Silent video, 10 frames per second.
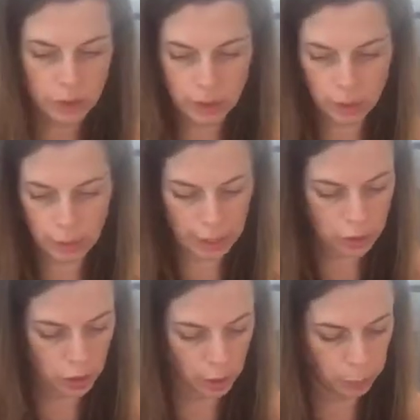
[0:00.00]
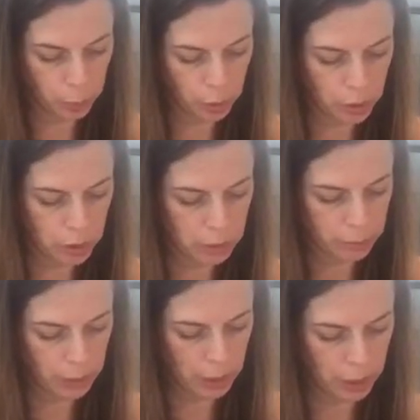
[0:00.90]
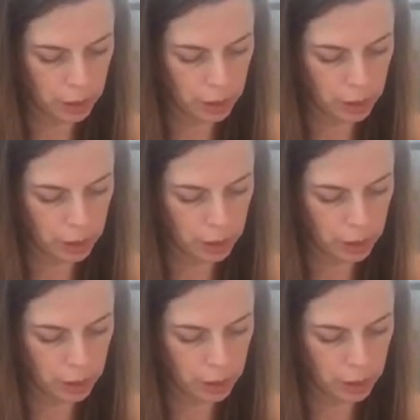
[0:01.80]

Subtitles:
going to actually put my